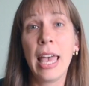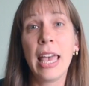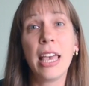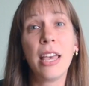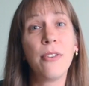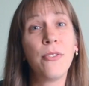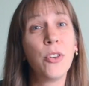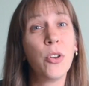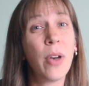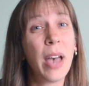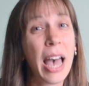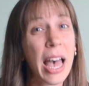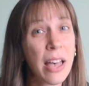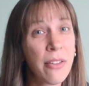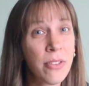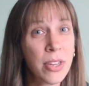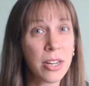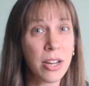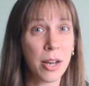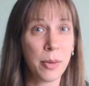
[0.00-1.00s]
If you
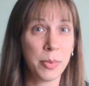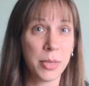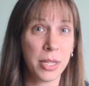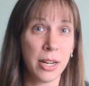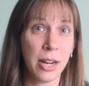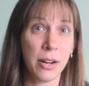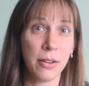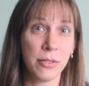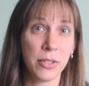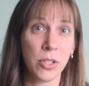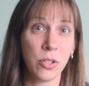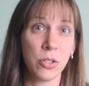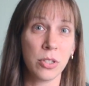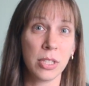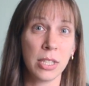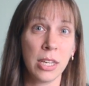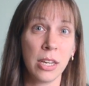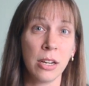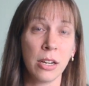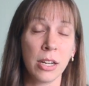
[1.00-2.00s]
haven't opted out of Social
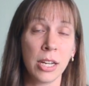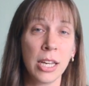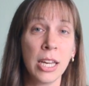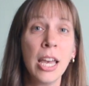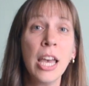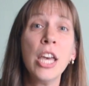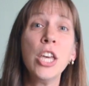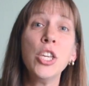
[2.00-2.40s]
Security,